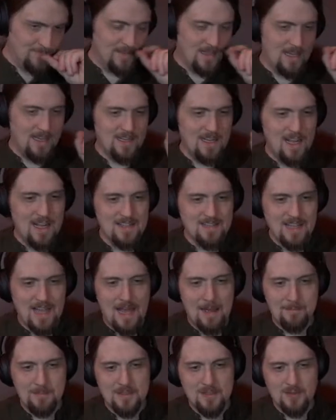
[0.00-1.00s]
And as
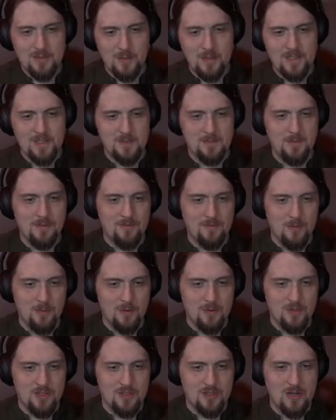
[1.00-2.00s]
happened twice
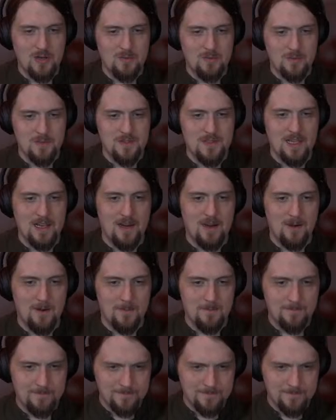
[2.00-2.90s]
before, the trout was there.